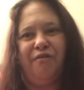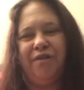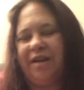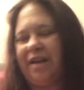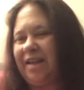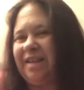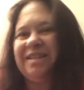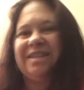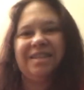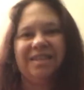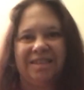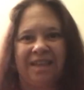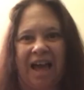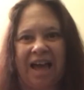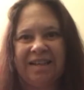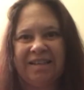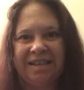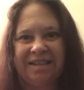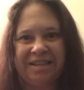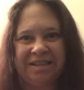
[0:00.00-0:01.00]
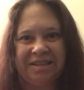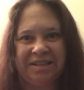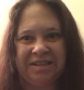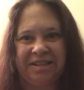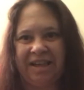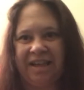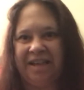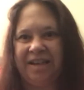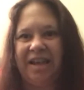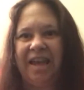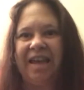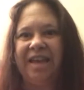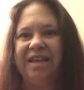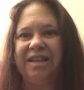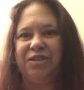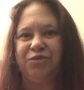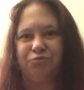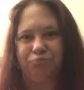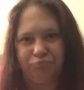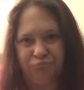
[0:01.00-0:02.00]
It's sad, isn't it? It
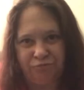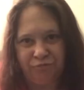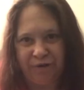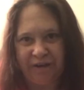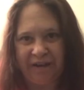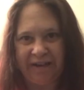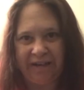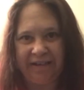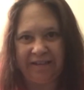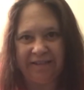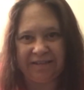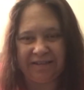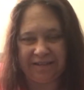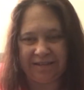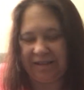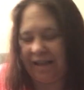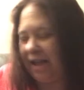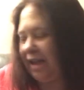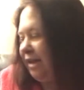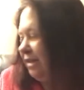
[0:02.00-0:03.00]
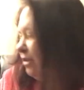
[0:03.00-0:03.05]
is really sad